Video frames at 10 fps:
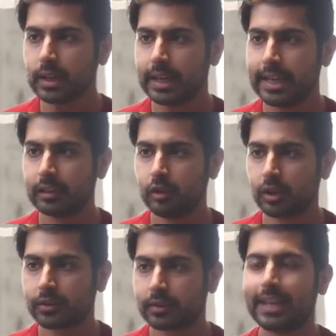it
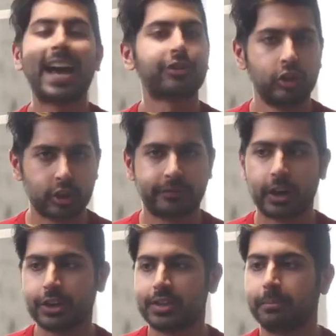actually looks
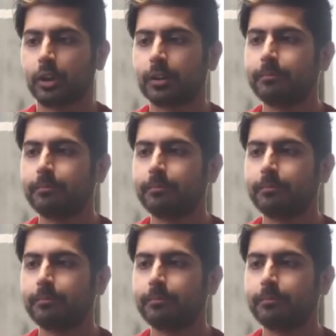very similar.